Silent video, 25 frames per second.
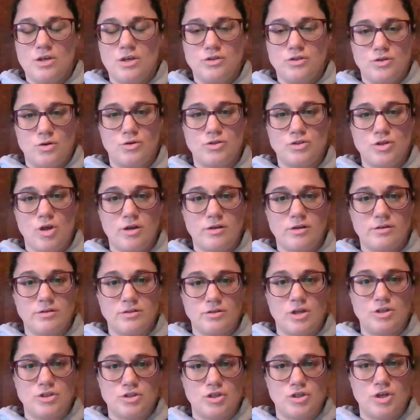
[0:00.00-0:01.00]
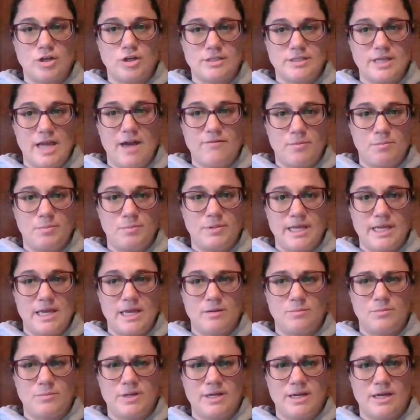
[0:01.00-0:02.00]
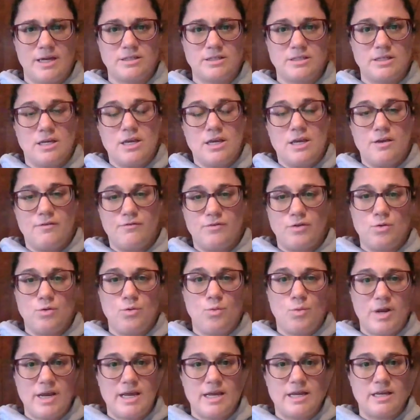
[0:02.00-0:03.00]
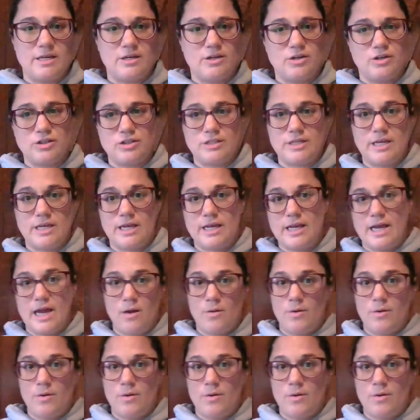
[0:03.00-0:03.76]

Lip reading: So it's good to have a plan because if you went in and you're just like,